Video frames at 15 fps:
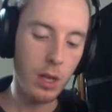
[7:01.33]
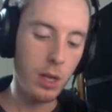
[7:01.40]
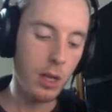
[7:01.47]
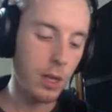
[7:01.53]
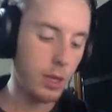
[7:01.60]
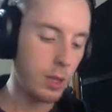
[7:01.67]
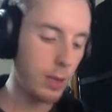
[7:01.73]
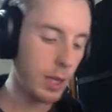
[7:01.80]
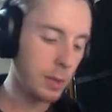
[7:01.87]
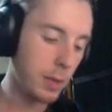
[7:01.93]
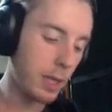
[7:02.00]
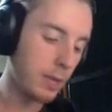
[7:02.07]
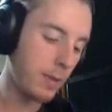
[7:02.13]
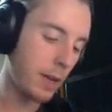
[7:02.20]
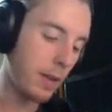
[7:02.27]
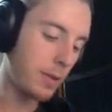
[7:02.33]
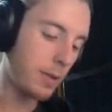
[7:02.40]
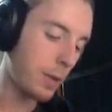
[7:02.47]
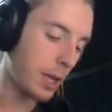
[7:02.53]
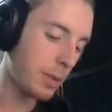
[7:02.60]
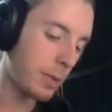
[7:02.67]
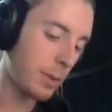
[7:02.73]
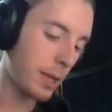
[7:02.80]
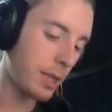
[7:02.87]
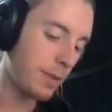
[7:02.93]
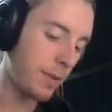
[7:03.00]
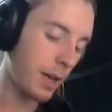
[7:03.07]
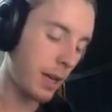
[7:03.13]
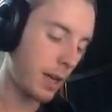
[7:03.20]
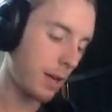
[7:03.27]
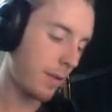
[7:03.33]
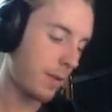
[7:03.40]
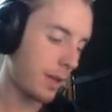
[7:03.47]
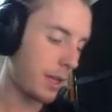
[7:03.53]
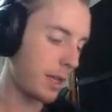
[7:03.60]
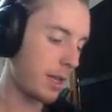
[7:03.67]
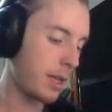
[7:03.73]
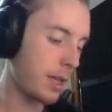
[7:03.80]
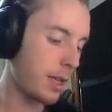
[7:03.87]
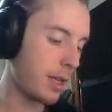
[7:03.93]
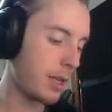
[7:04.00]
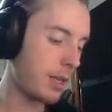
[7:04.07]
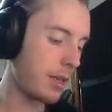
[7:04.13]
2x minus 5, 2x minus 5, and then...